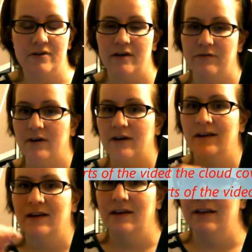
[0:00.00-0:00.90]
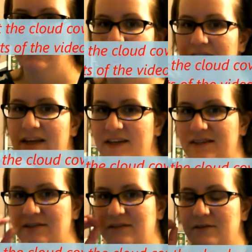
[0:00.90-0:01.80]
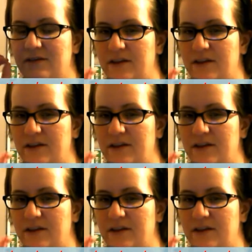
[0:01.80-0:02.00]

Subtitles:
cover, his